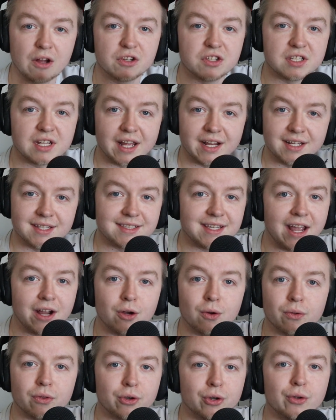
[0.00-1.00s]
I'll just like
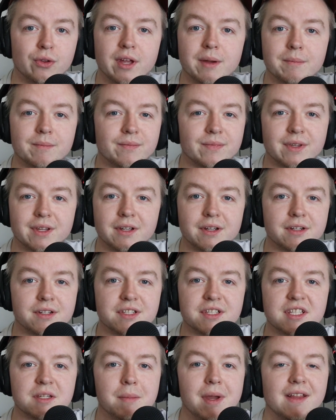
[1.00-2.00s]
cycle through them
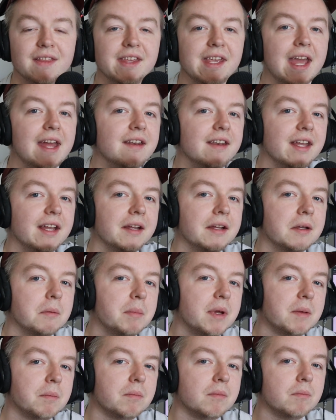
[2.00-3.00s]
just to make the ending a
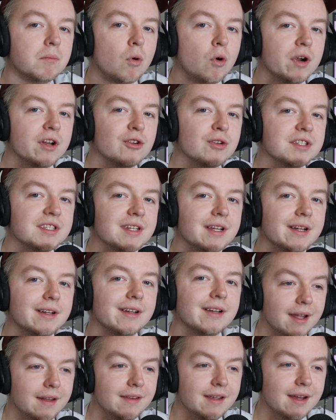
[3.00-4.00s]
bit more
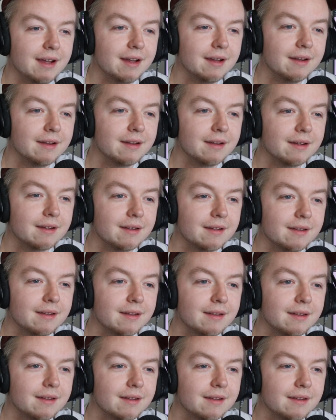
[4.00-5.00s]
interesting. And yeah,
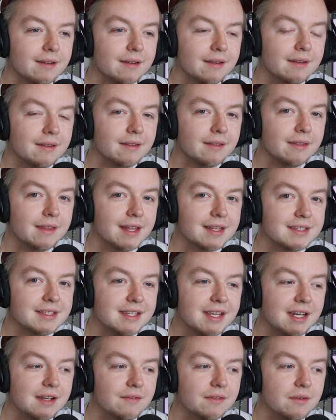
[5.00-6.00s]

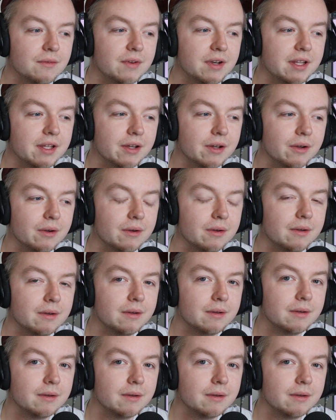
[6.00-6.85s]
that's the end of the video.